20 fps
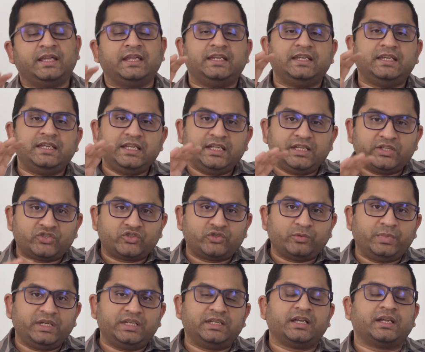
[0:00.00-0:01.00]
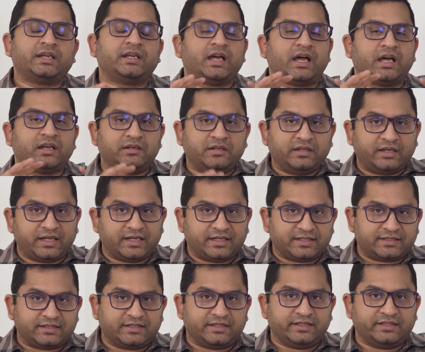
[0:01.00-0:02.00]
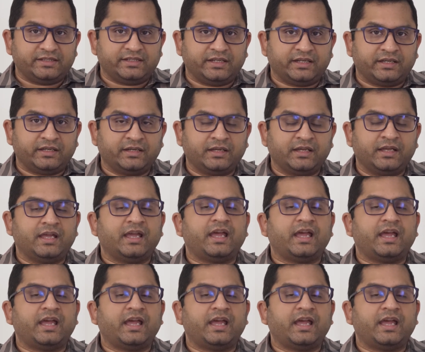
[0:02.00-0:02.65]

needs to be done under anesthesia,